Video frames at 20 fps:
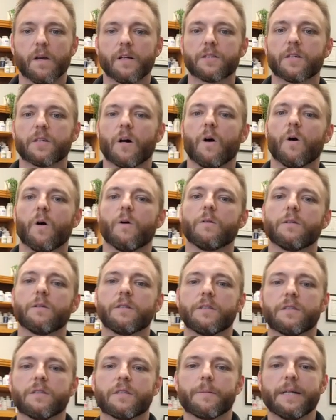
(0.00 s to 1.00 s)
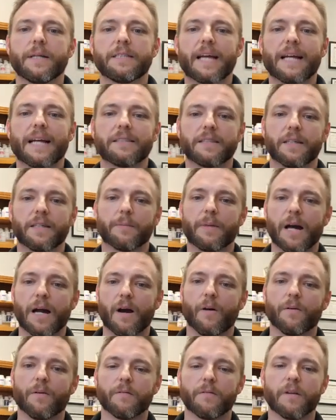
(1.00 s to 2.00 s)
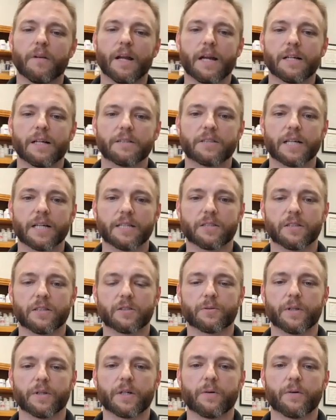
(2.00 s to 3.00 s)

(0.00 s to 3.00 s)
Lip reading: somebody's asking about, and I'll just touch on this really